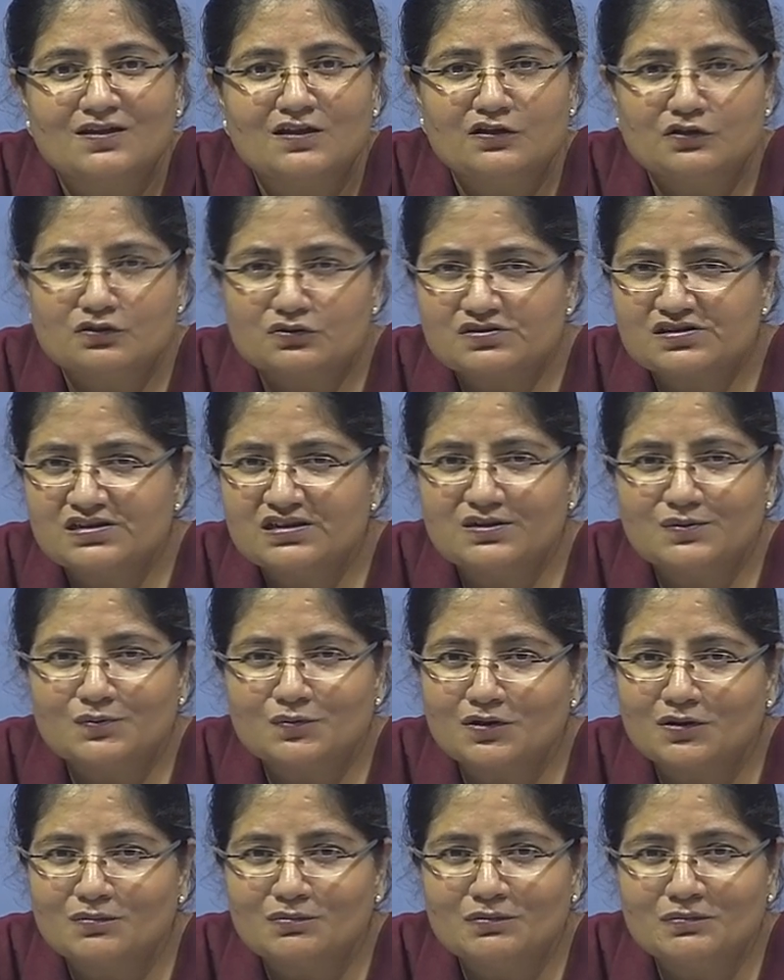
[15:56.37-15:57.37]
You see the
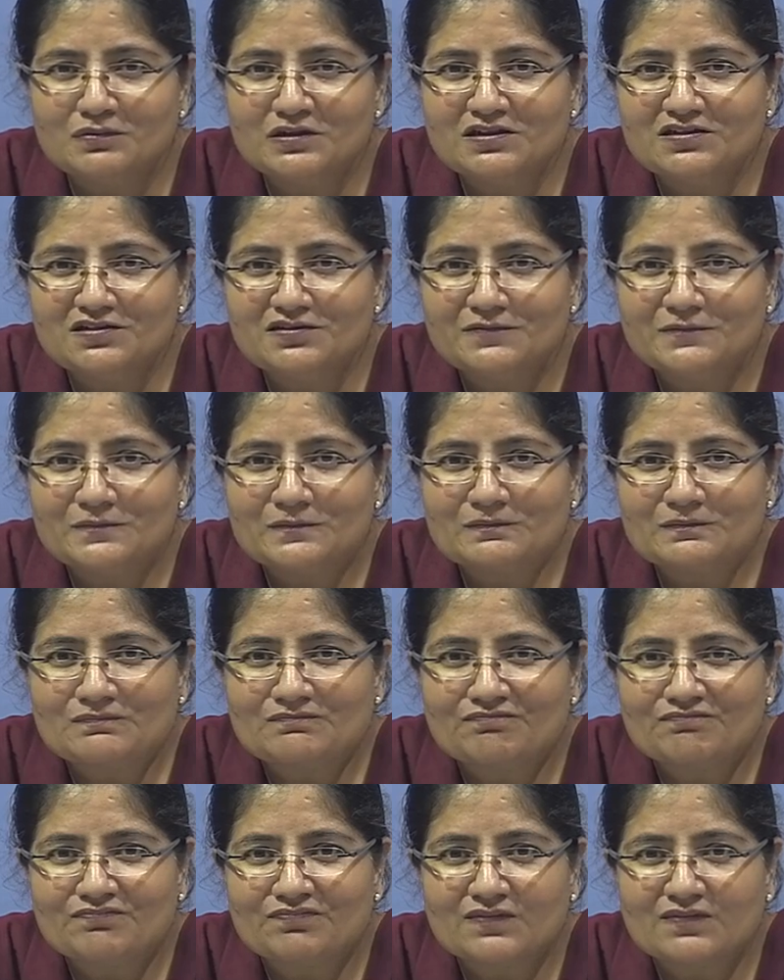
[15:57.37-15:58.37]
problem here?
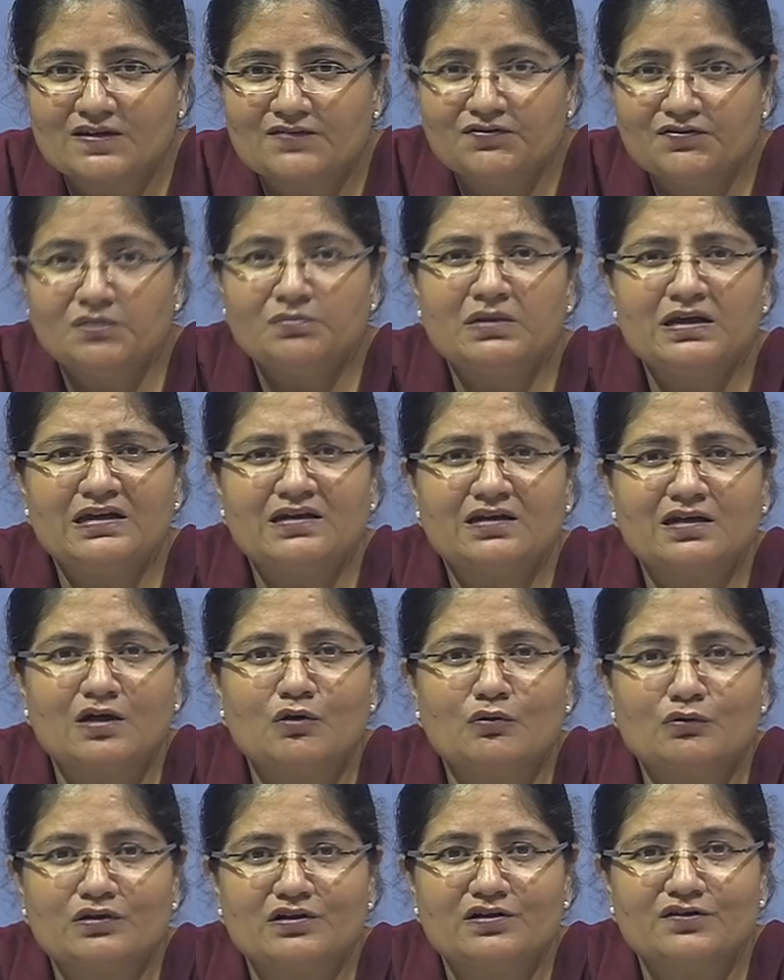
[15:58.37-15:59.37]
We may
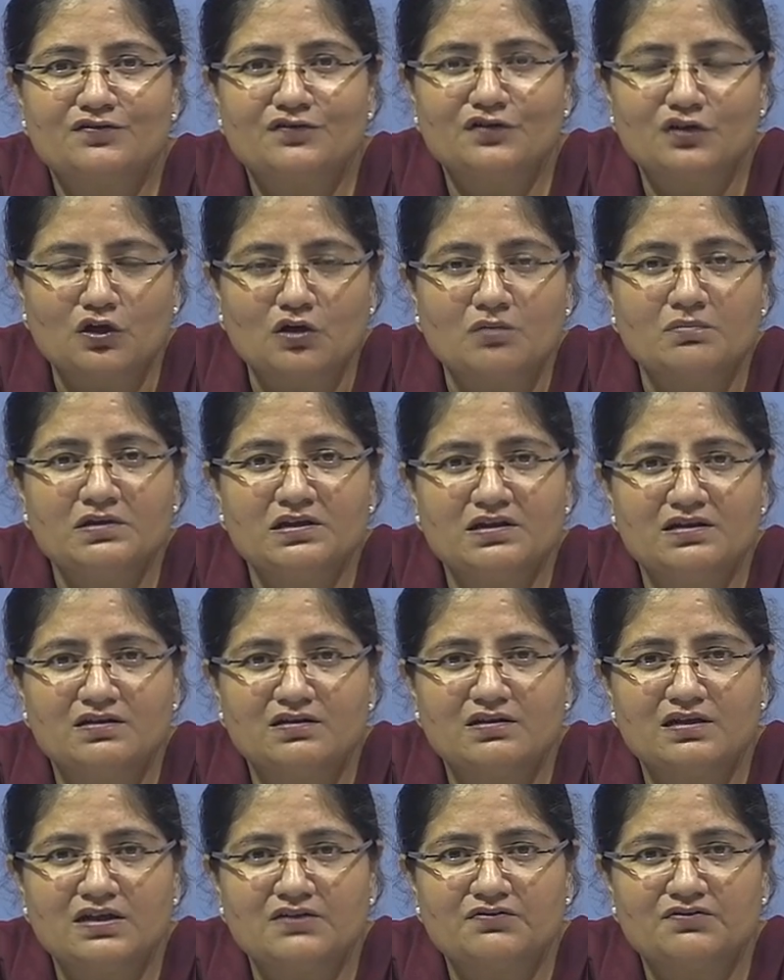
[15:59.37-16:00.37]
encounter a
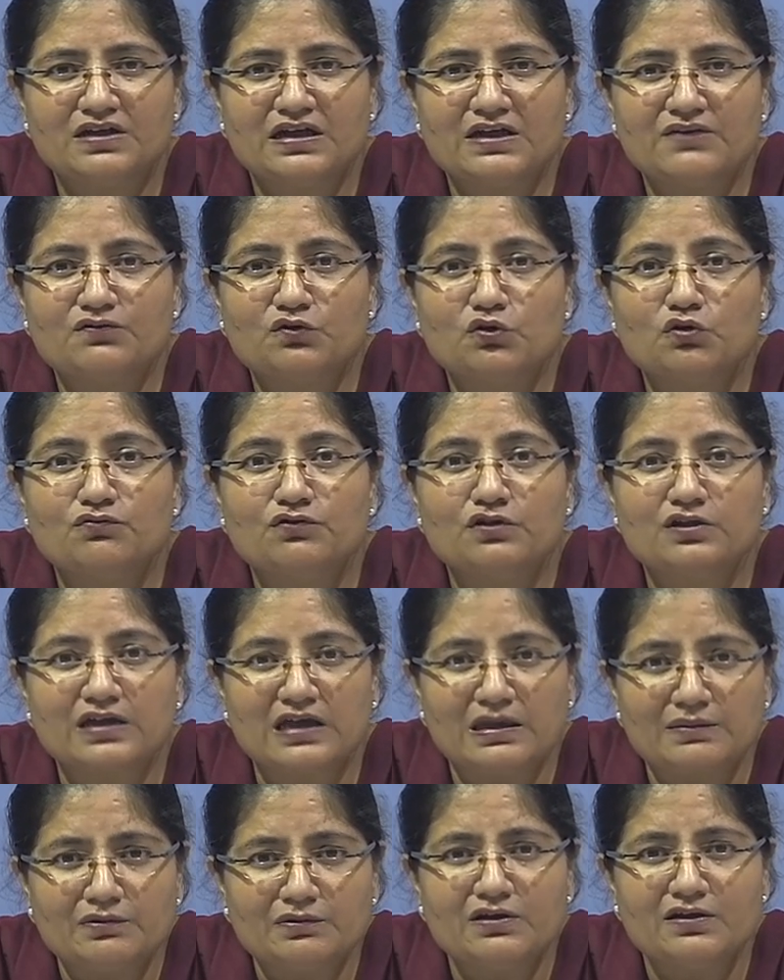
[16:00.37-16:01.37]
phenomenon that we have no
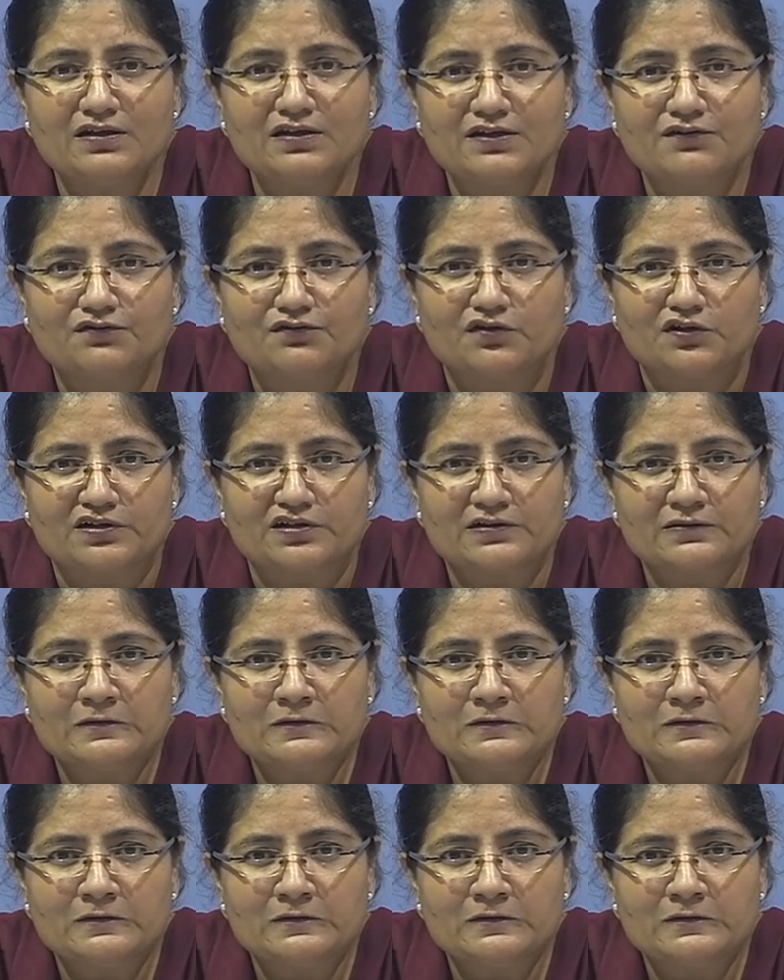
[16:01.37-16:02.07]
vocabulary for.